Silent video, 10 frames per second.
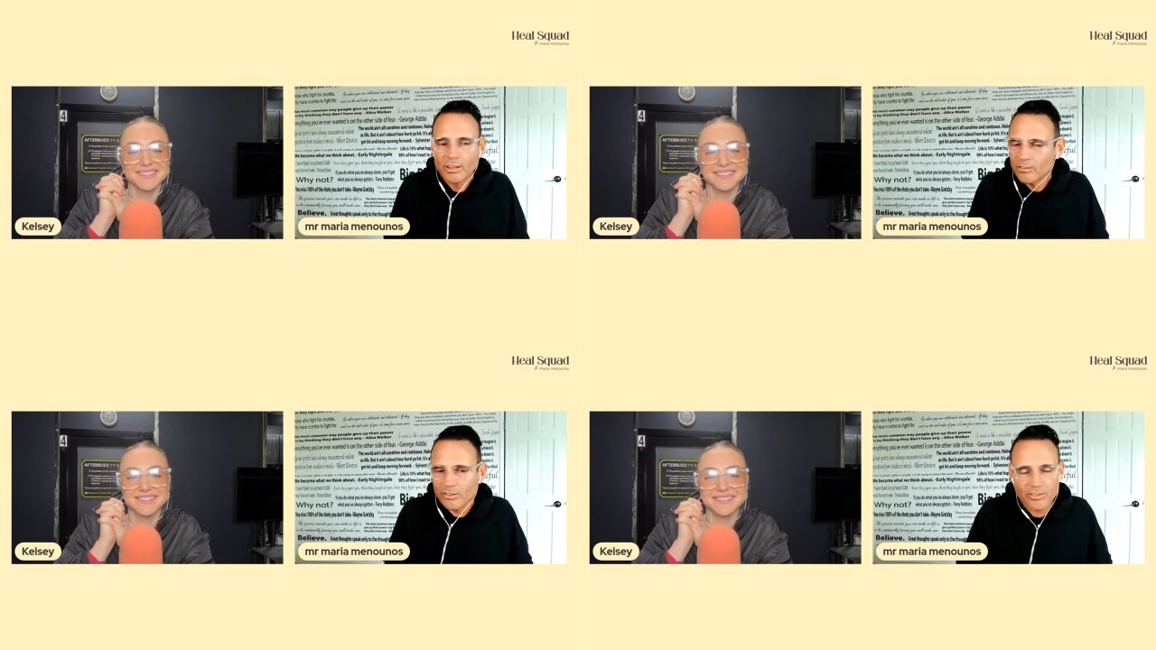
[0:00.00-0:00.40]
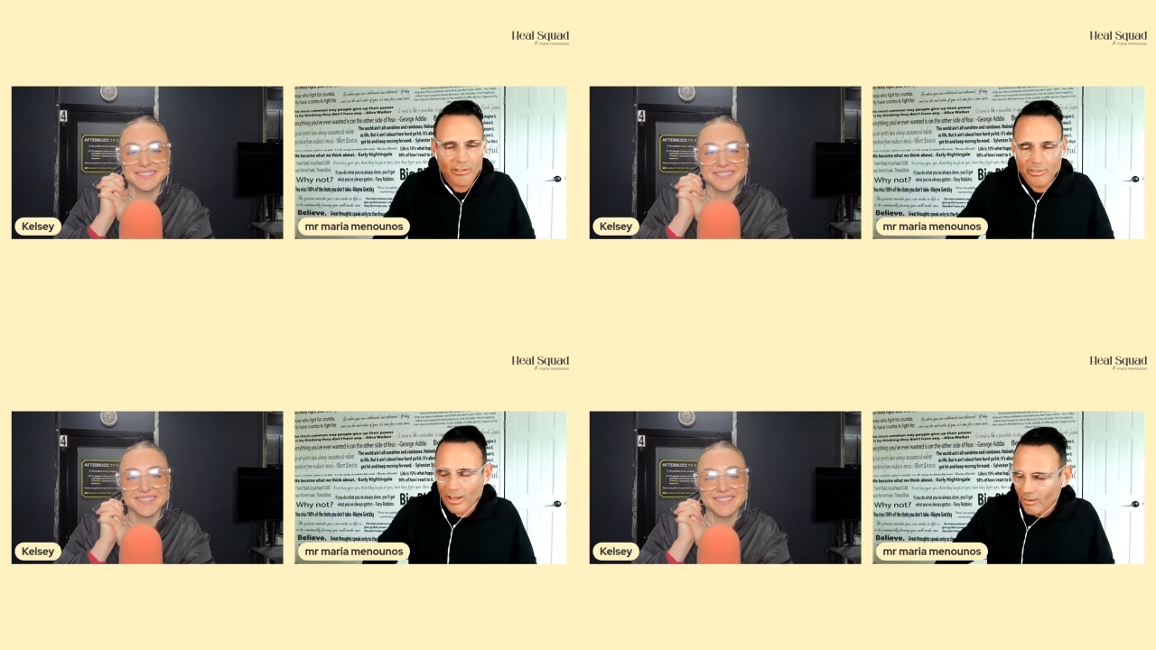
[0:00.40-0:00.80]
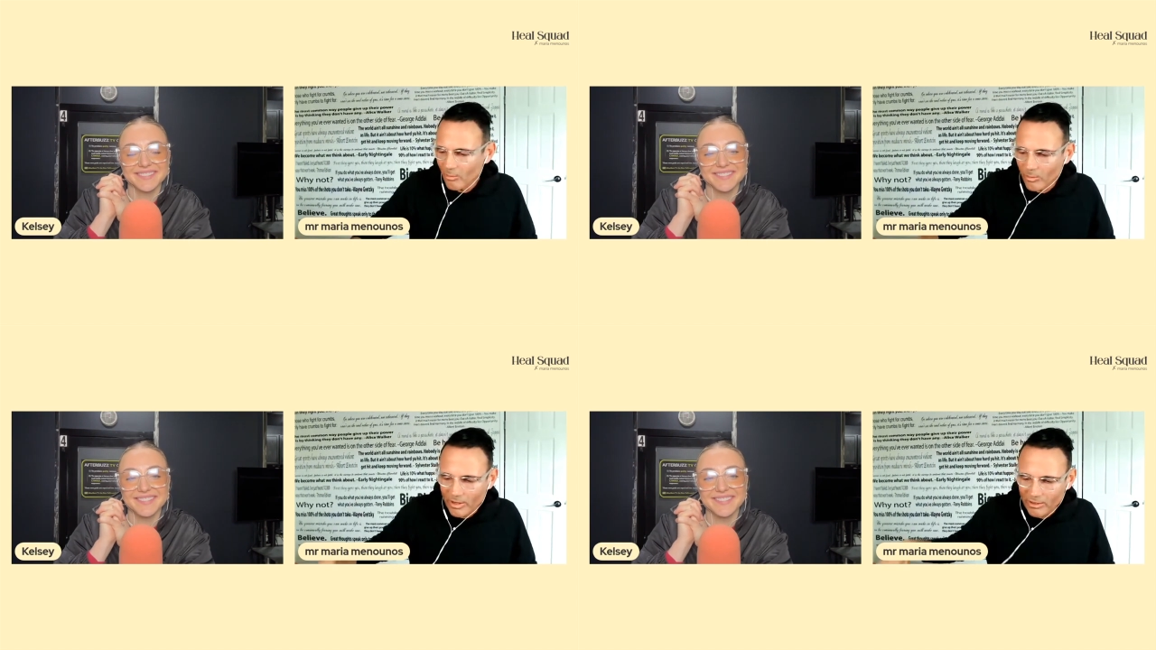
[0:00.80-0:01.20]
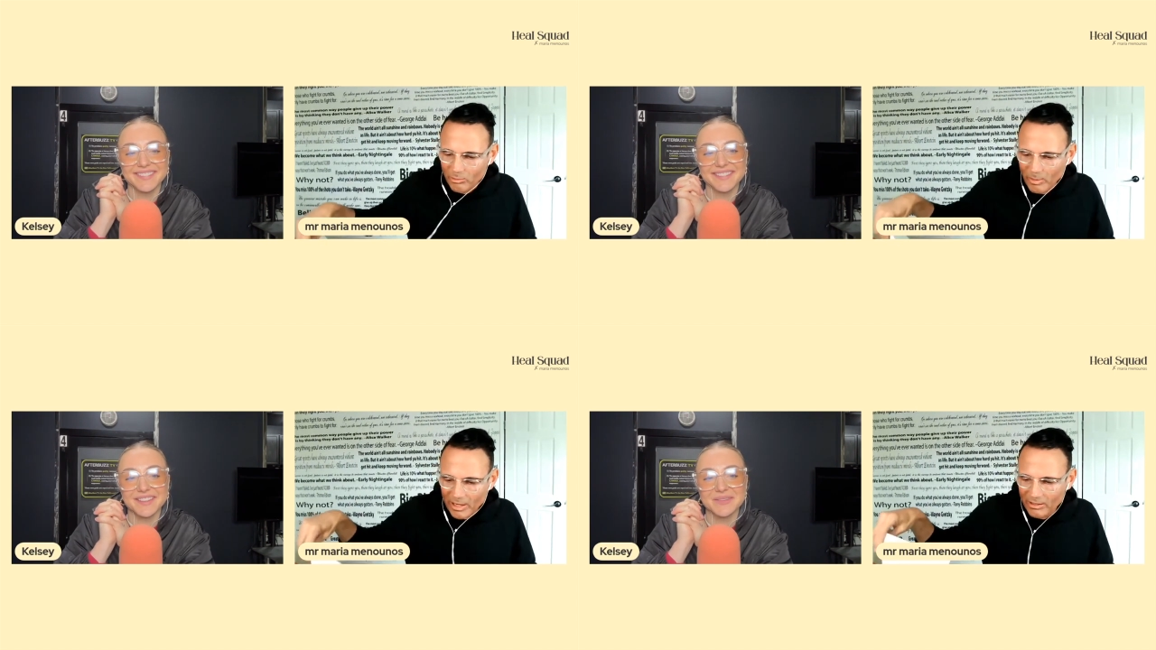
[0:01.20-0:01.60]
Speaker 1: just have to win as
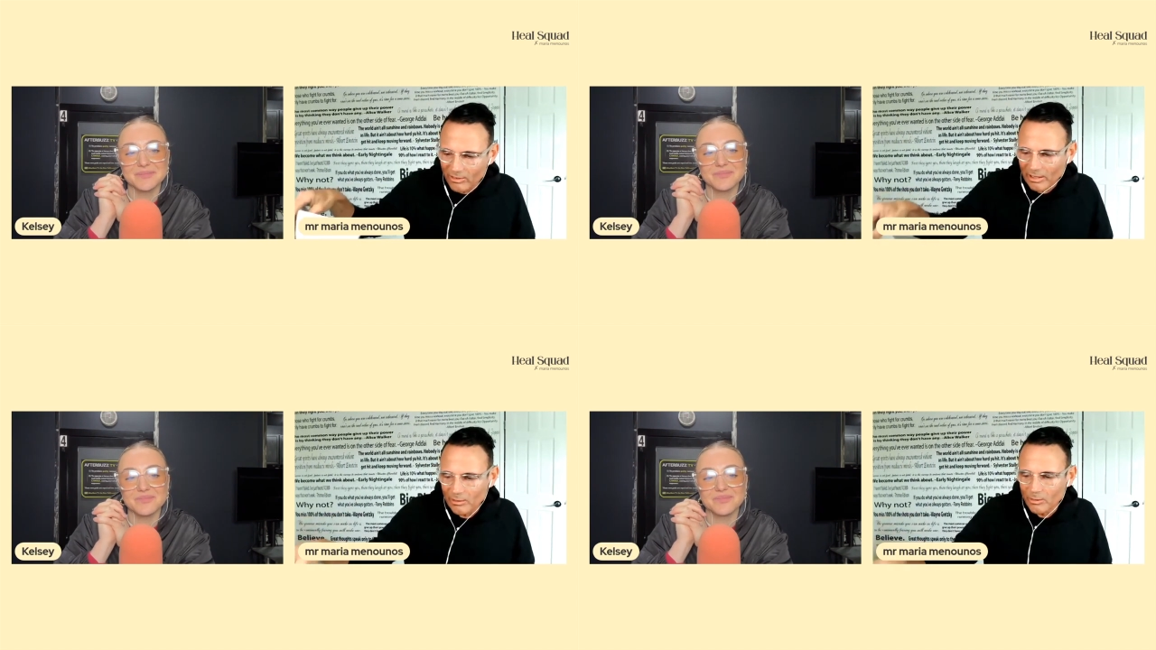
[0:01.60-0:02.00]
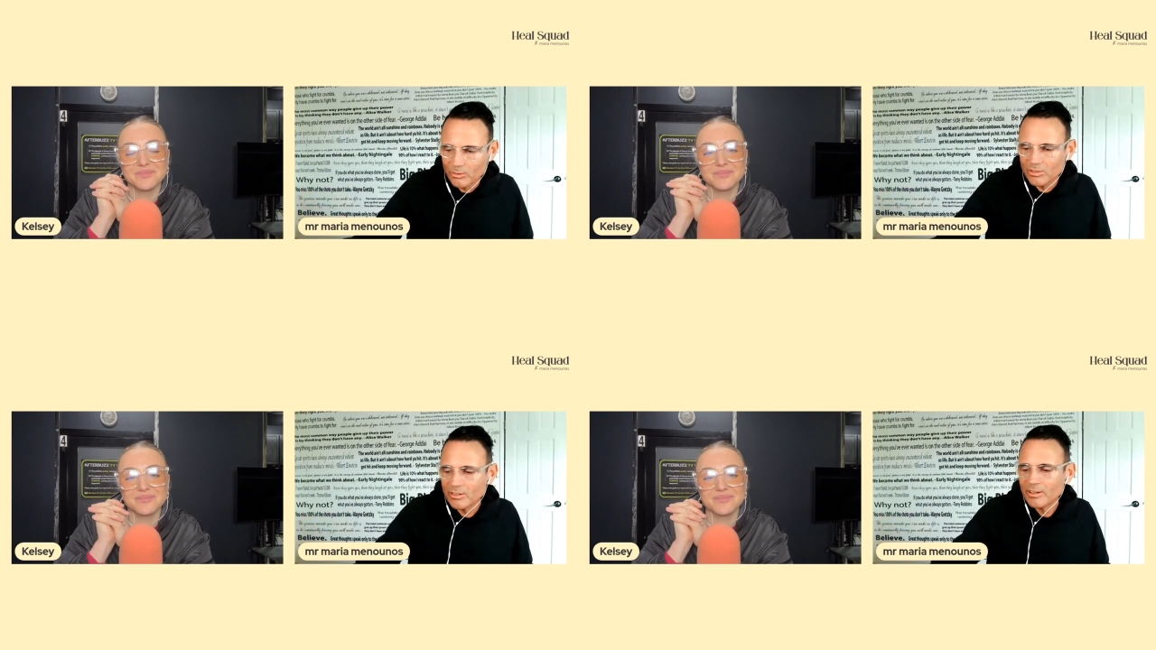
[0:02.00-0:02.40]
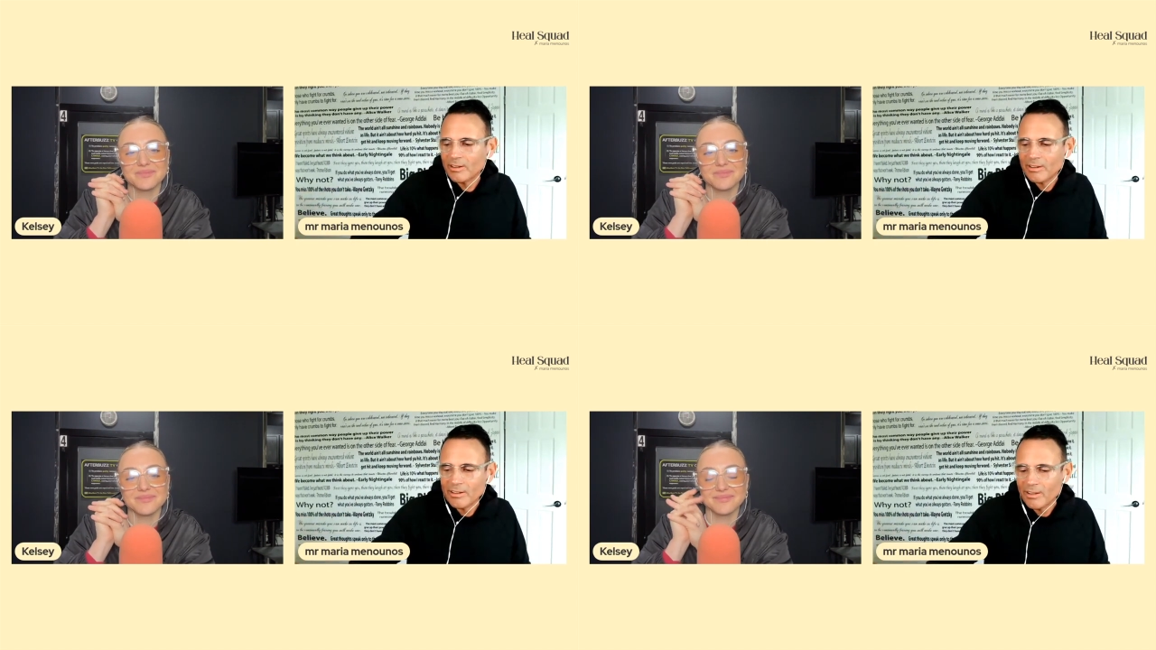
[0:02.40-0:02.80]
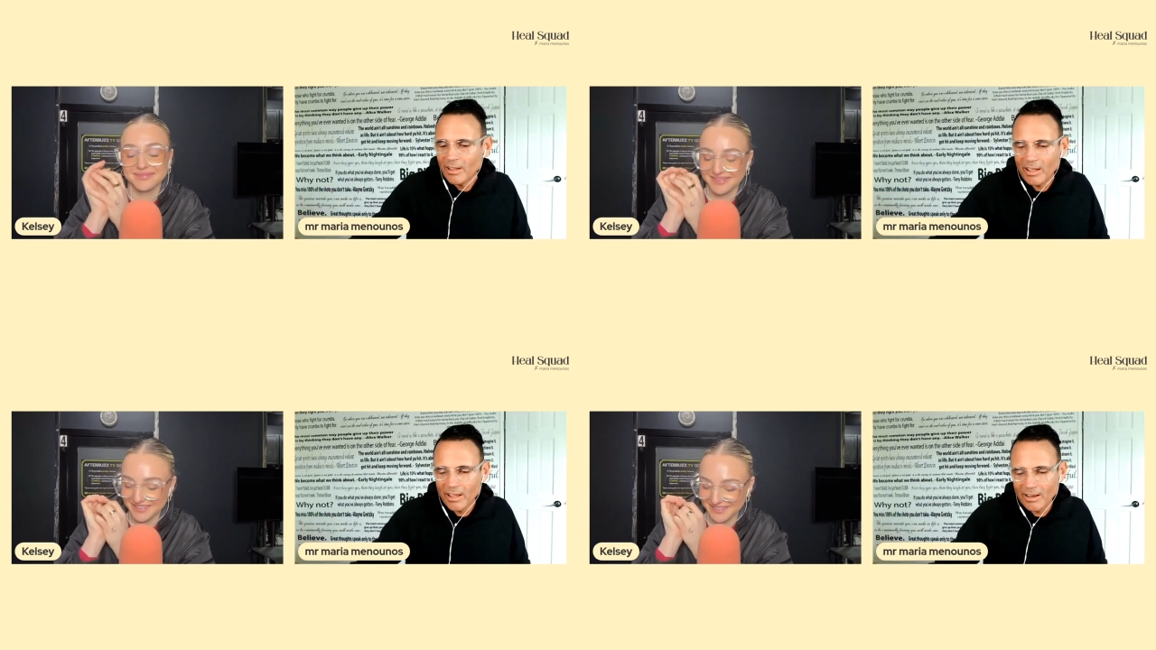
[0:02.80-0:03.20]
many as I lose,
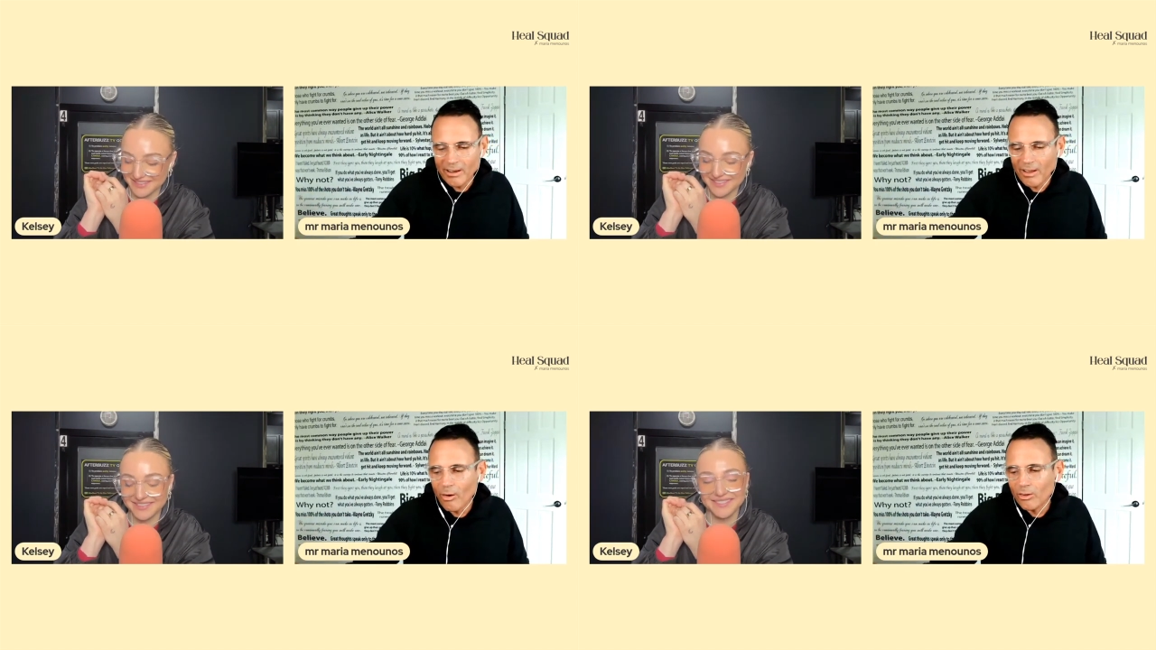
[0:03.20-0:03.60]
mm. and hold